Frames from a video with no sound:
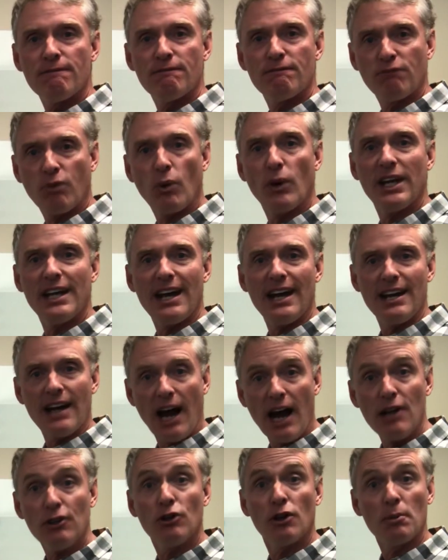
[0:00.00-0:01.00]

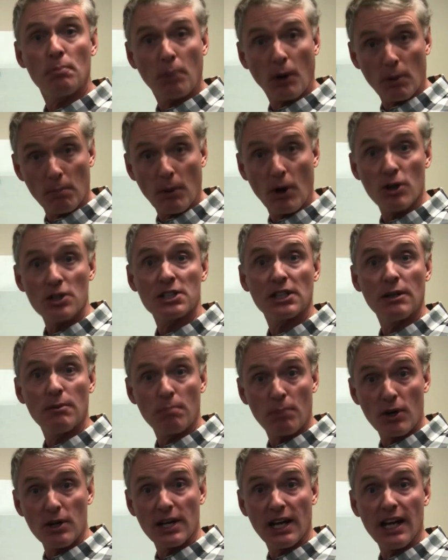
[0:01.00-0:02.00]
4,800 per person
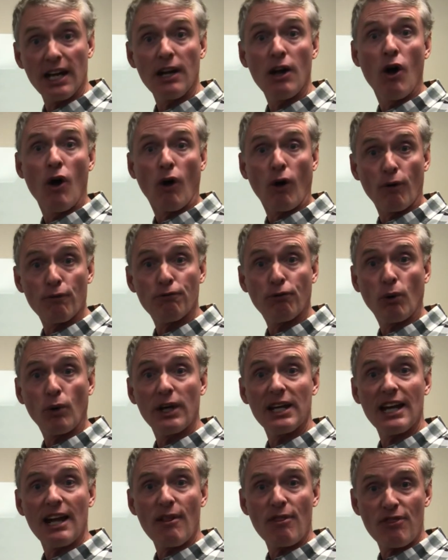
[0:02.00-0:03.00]
per day, or
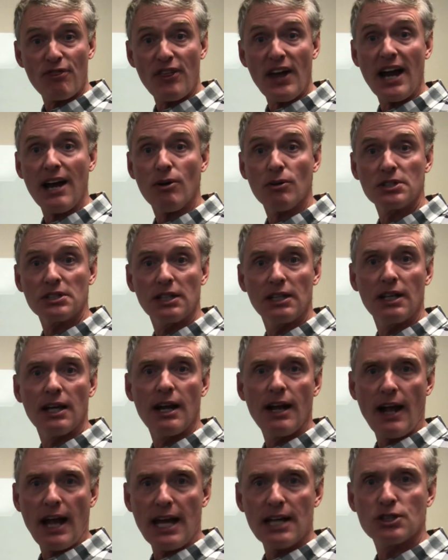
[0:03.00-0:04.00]

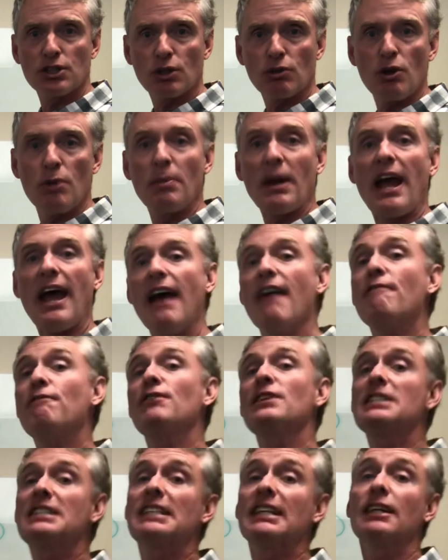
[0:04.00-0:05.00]
48,000 as a group
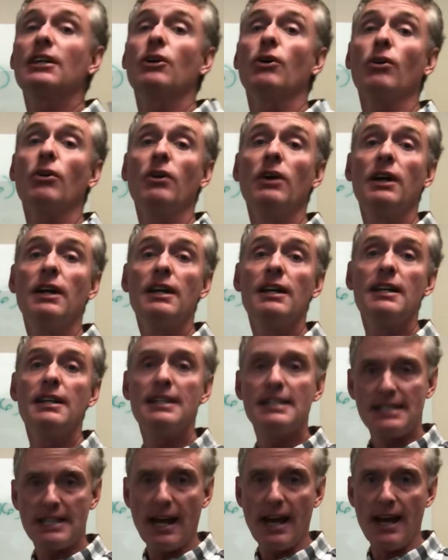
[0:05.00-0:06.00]
every single
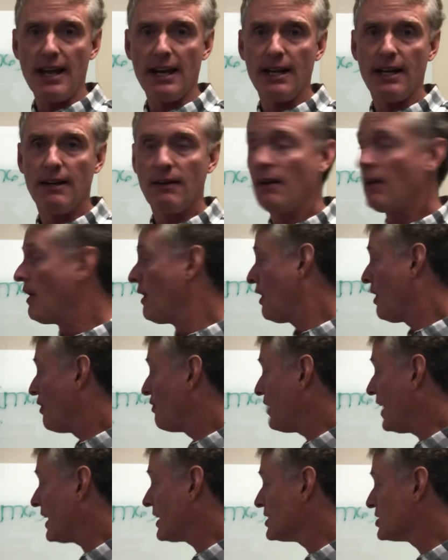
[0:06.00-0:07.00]
day.
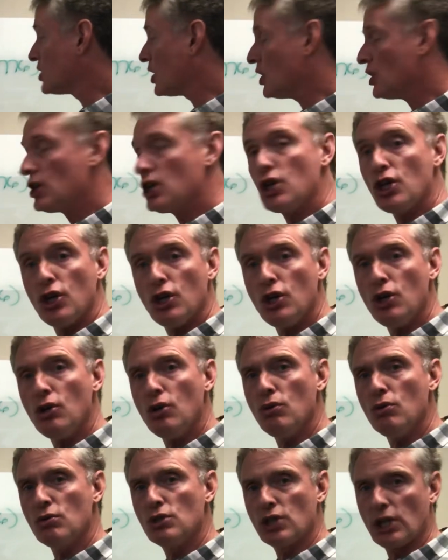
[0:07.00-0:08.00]
That is a
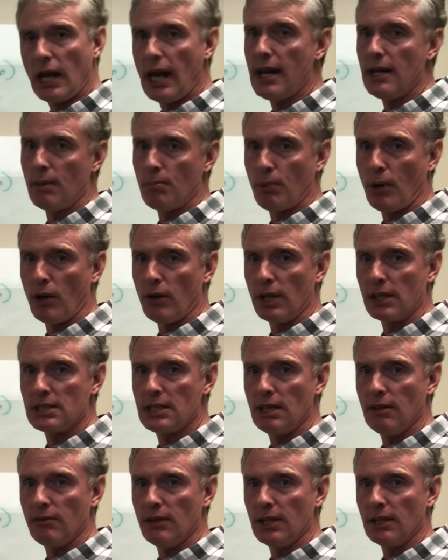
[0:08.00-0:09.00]
huge gain in
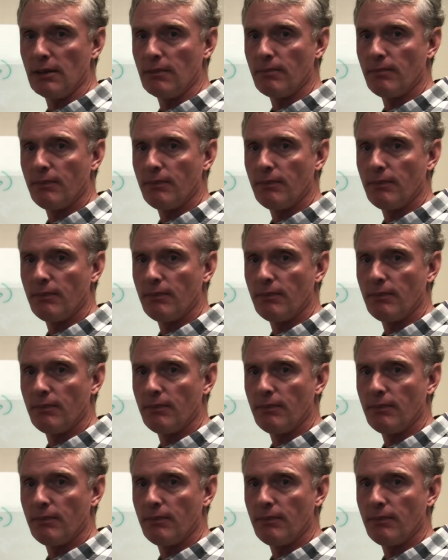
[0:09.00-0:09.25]
productivity.